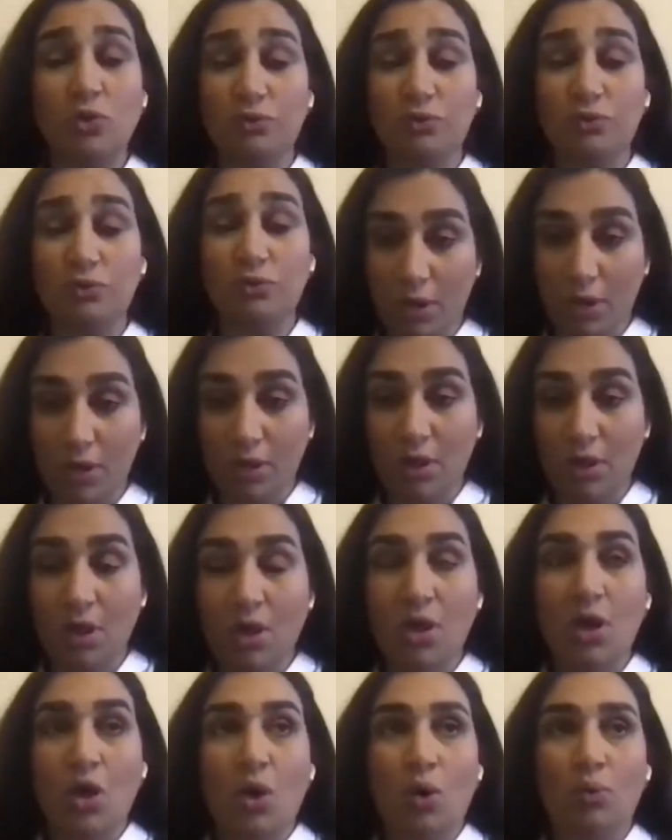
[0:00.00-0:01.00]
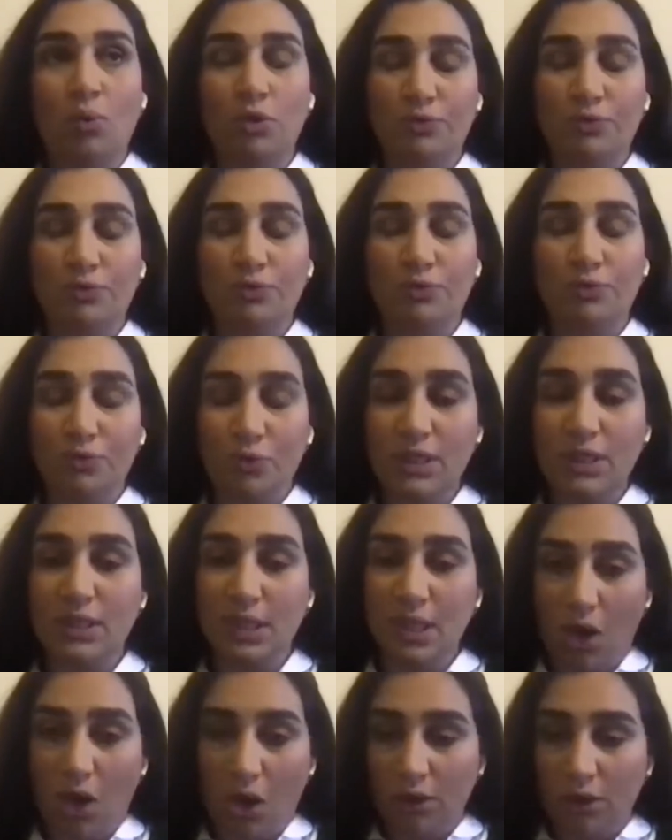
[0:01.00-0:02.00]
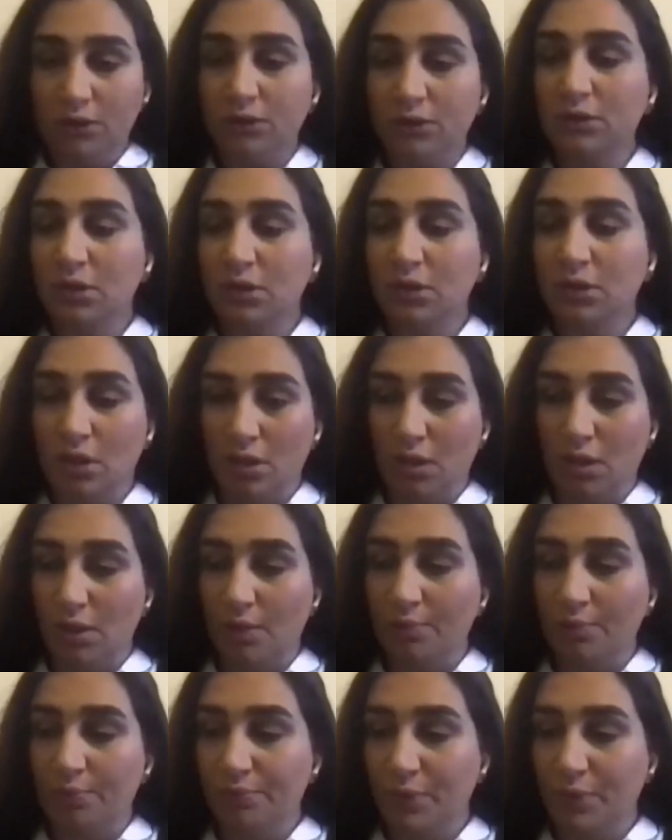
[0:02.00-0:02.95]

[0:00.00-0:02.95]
but so far we're focusing on